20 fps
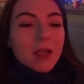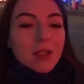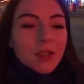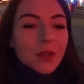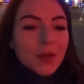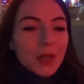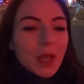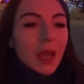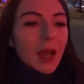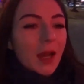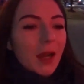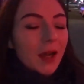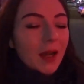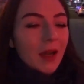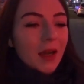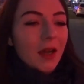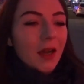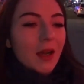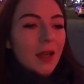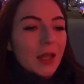So
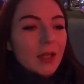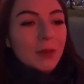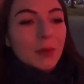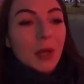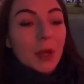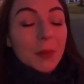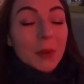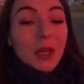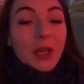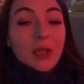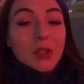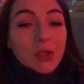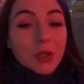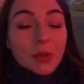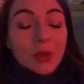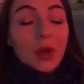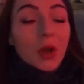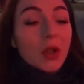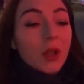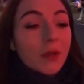yeah, anyway, I'm gonna
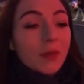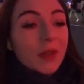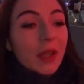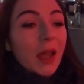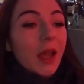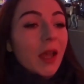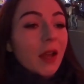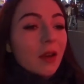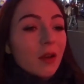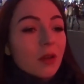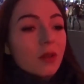show you all of that,